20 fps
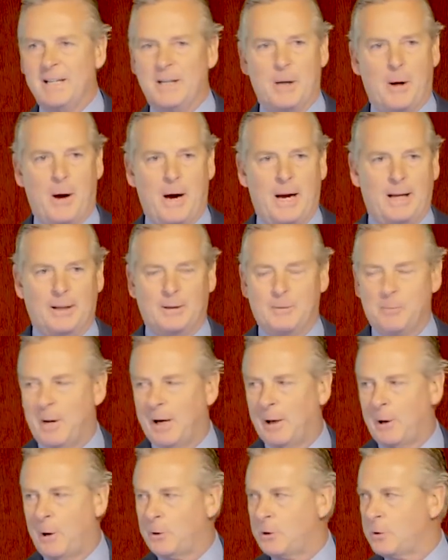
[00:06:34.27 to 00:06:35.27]
You know, I had
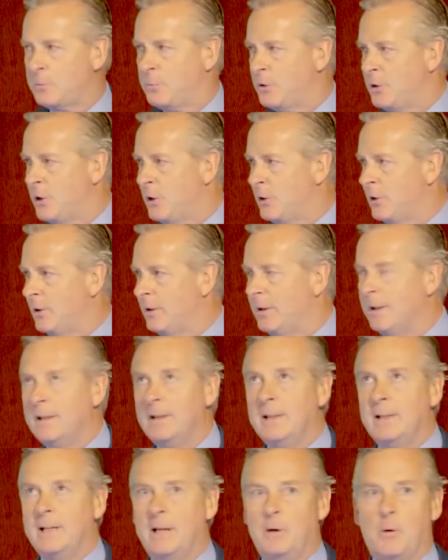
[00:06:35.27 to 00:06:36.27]
my largest position
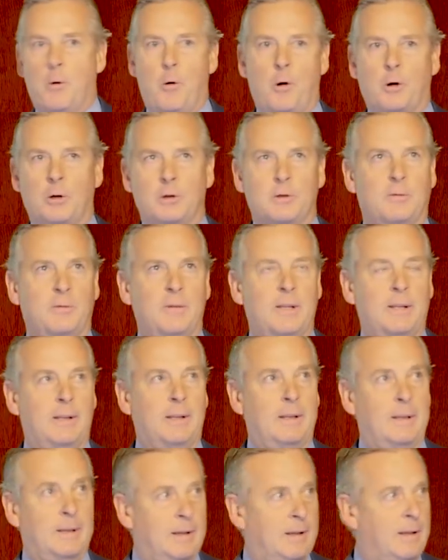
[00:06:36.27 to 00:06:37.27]
in August of
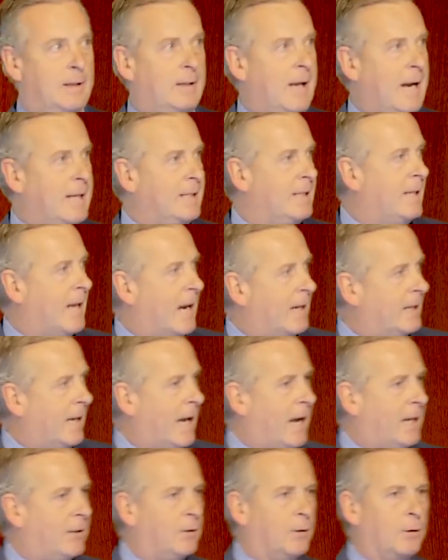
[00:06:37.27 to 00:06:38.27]

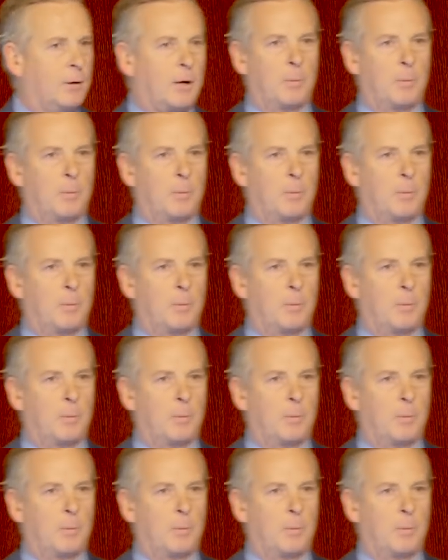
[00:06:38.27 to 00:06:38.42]
1998,